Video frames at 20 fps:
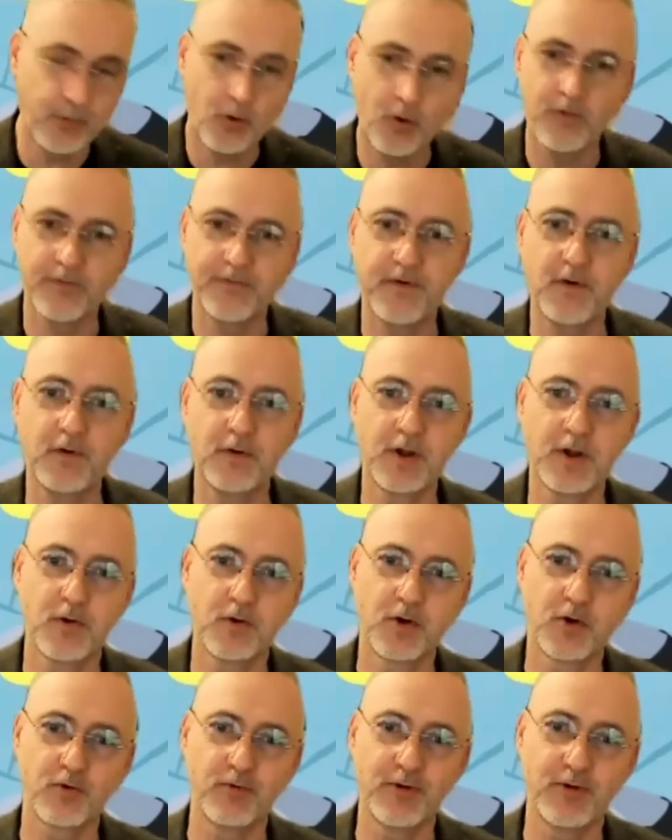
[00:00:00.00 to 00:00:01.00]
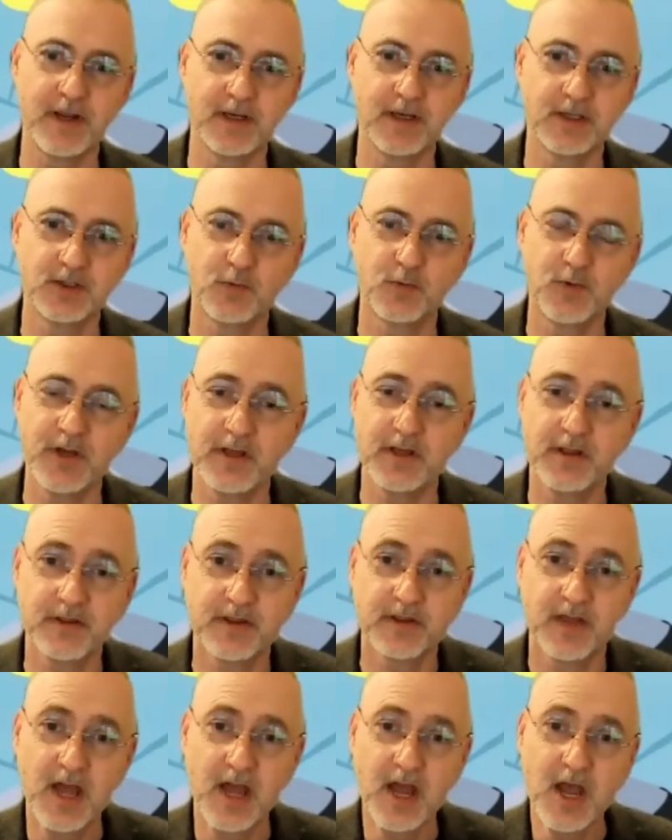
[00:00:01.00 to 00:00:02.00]
portfolio careers
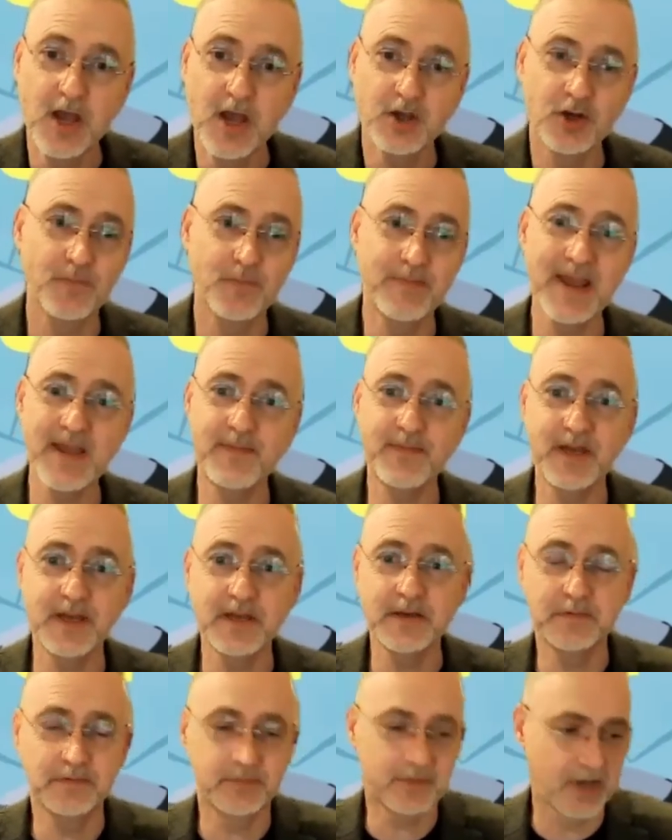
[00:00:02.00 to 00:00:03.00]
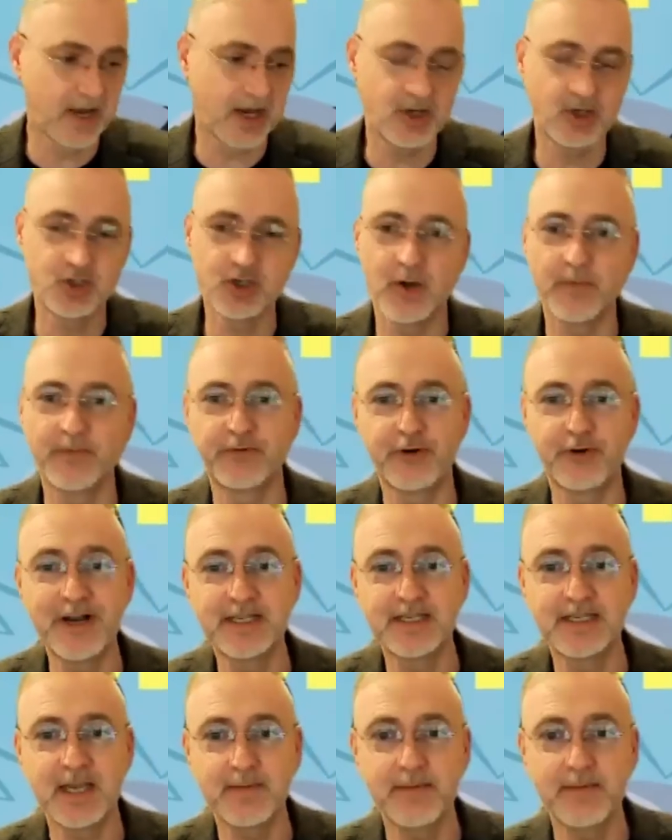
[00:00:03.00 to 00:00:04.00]
with, maybe at a job for
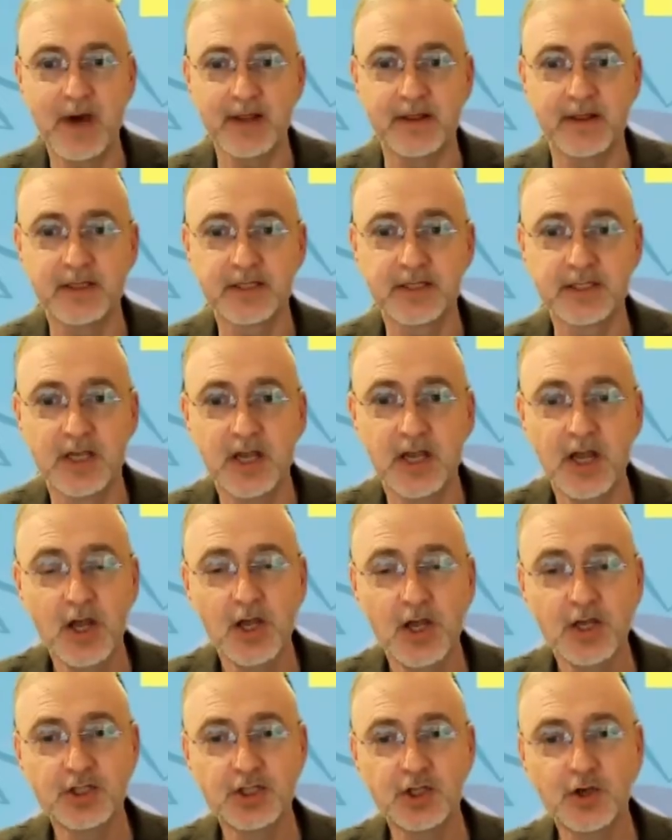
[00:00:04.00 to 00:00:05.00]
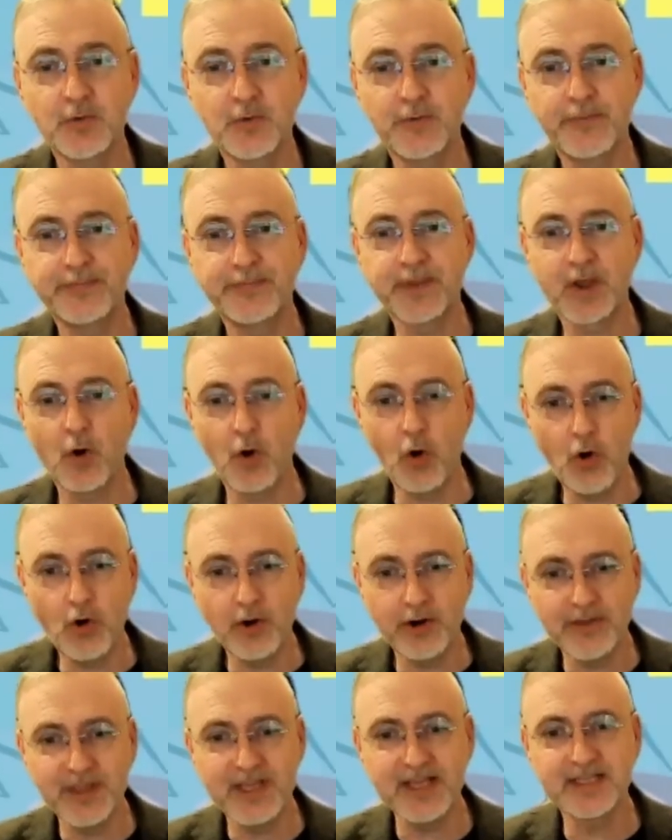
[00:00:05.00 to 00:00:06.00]
18 months. So
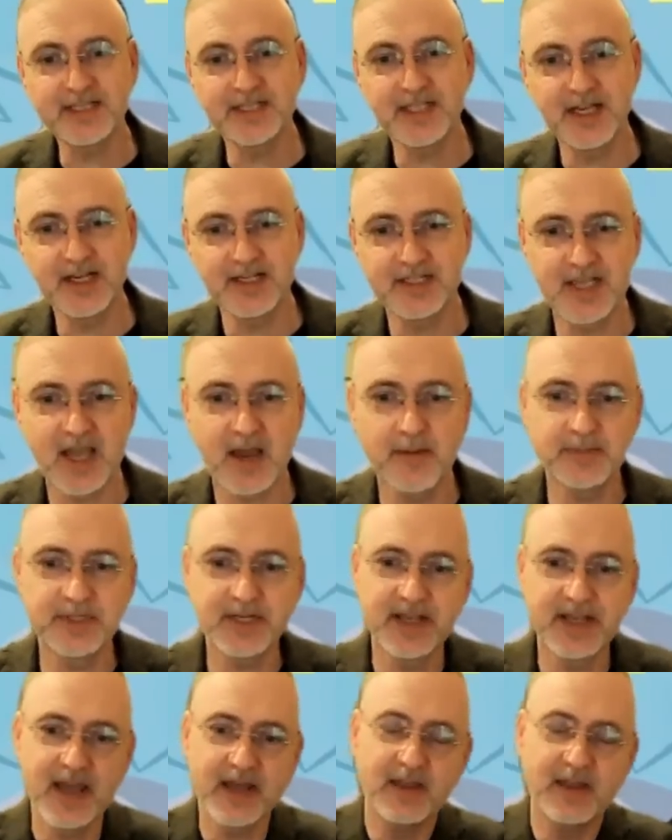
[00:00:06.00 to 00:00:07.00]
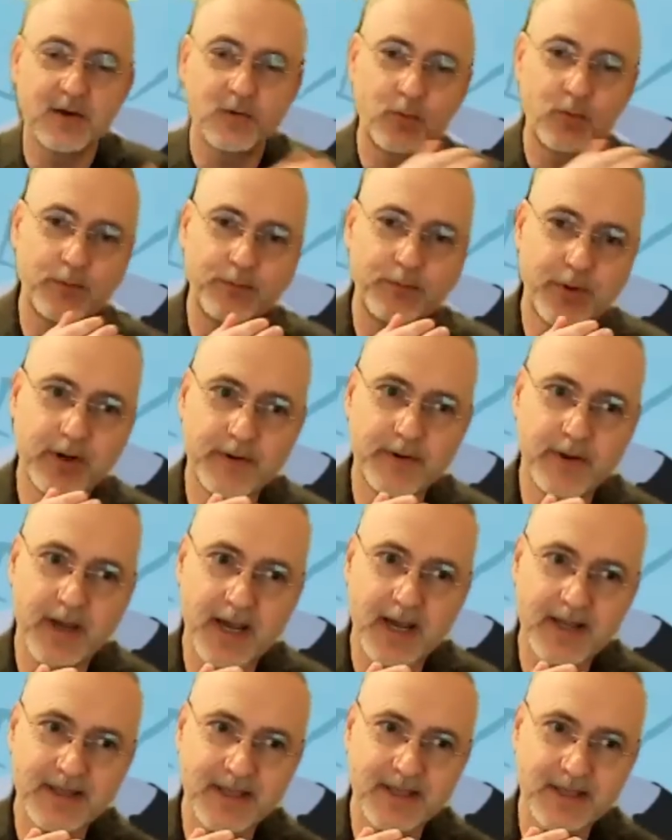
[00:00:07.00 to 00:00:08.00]
all of these things come together, but
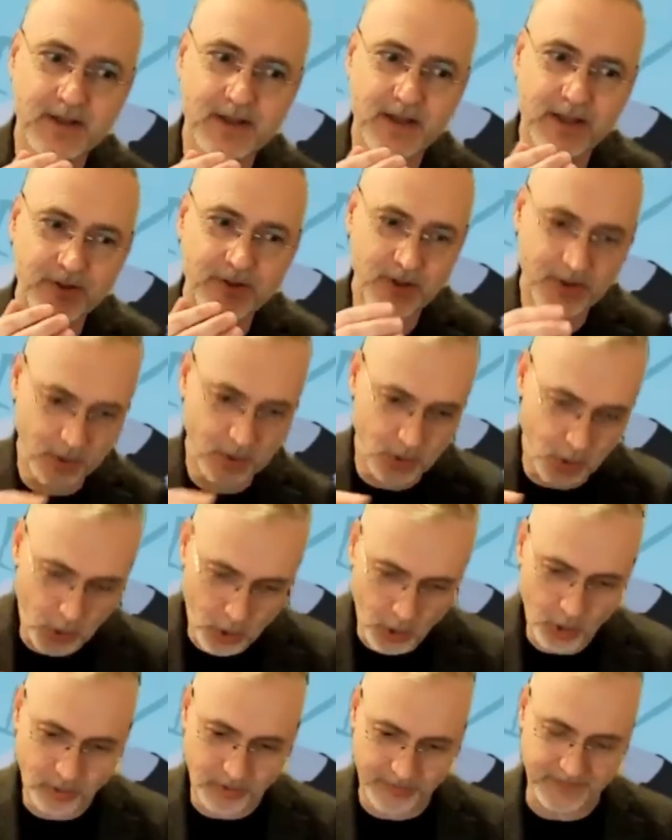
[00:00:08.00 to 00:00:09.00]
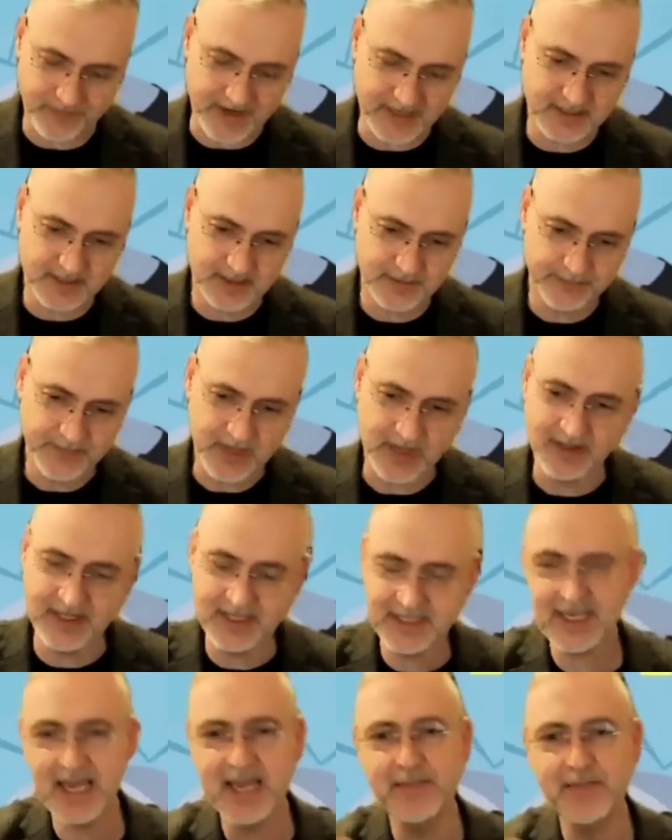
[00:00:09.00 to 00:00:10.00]
at the core of it, and
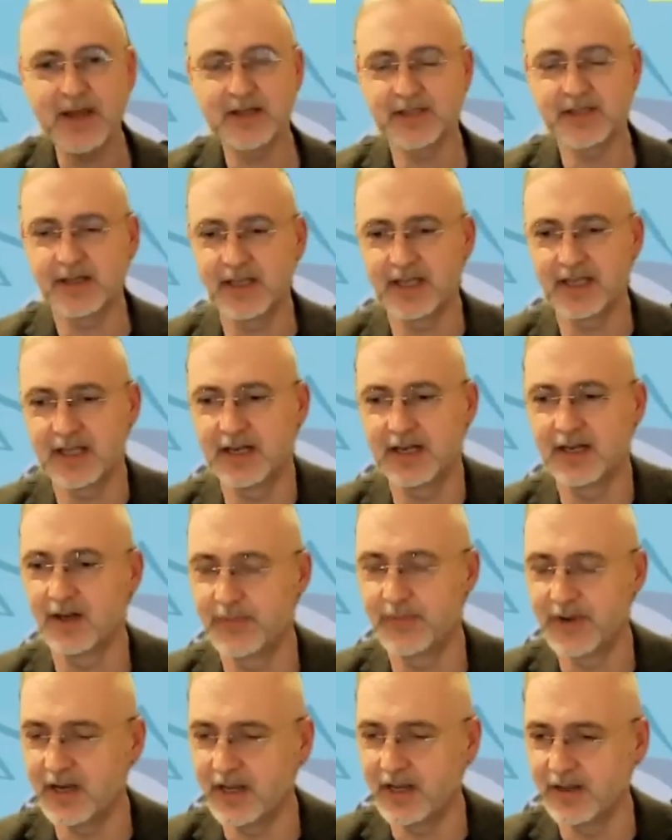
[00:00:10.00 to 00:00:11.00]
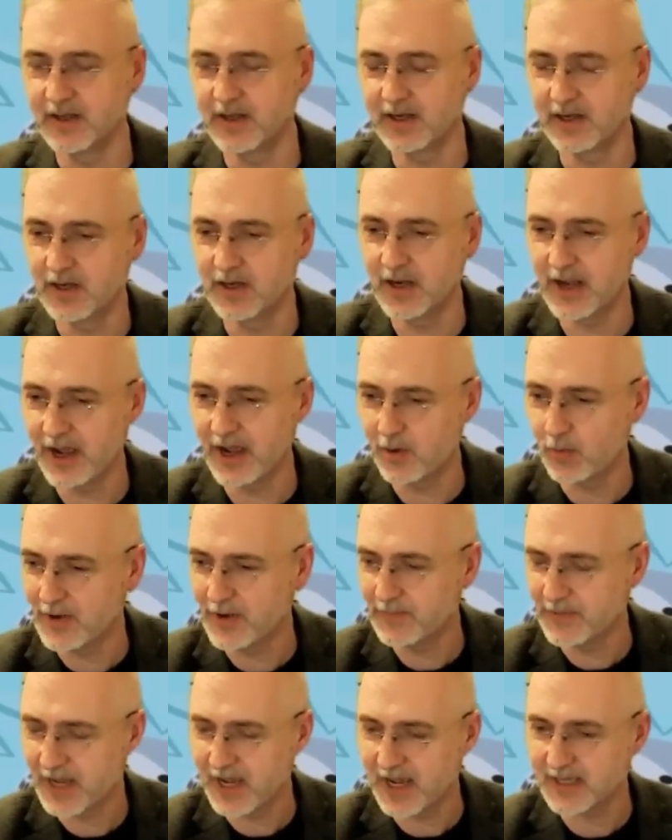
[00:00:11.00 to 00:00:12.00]
this came out, I think, a little bit in our
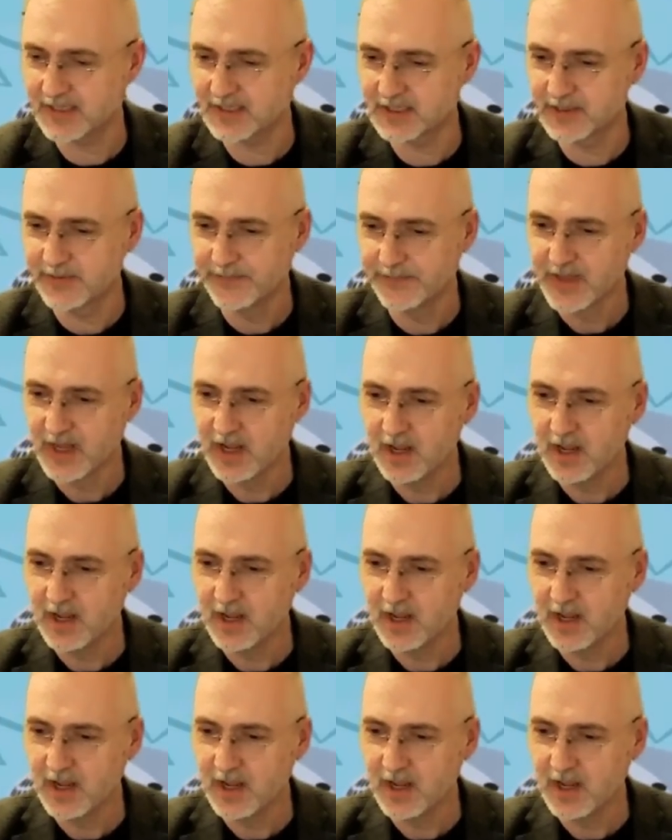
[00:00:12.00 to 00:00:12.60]
webcast,